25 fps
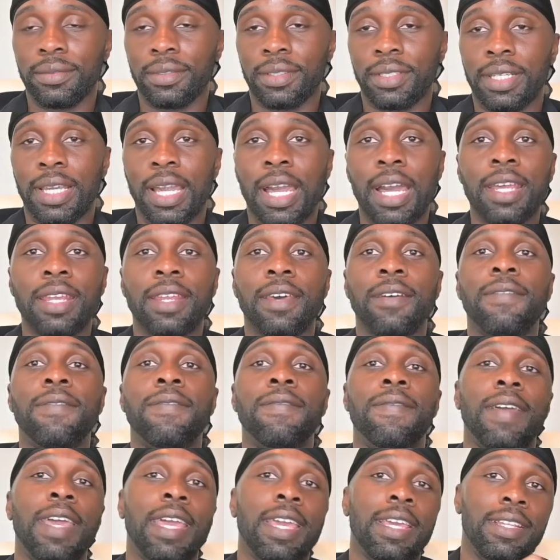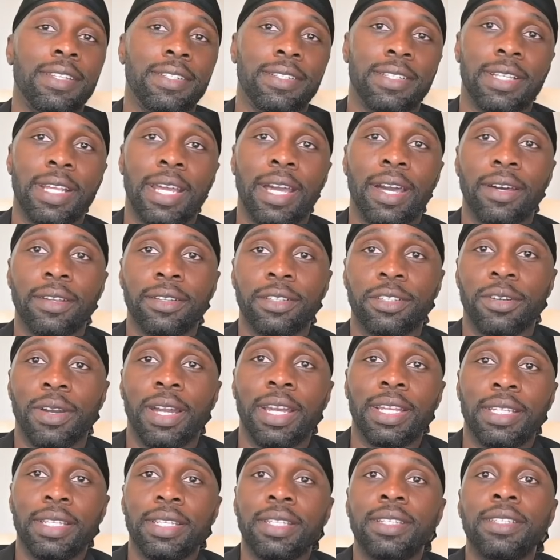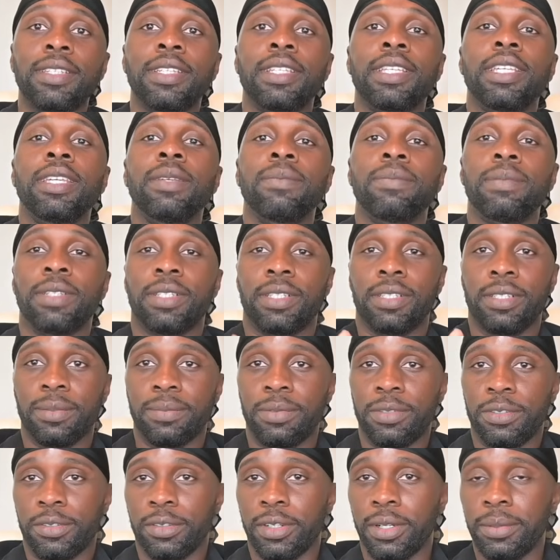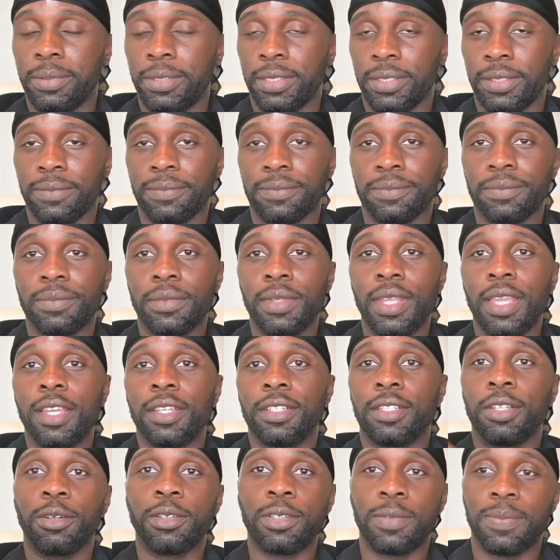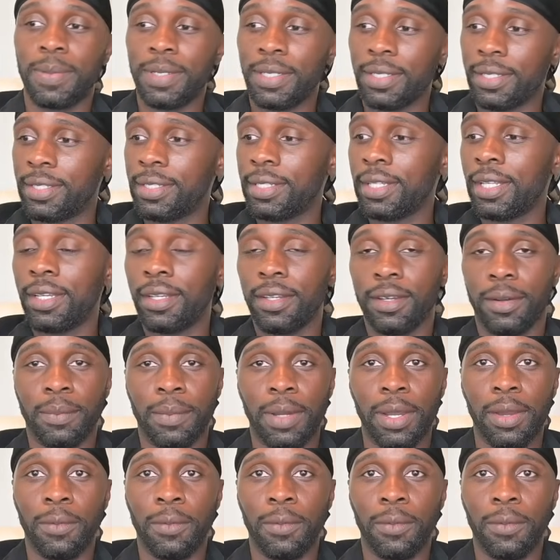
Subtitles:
kind of phased out. So I didn't keep the subscription. So it's been sitting on my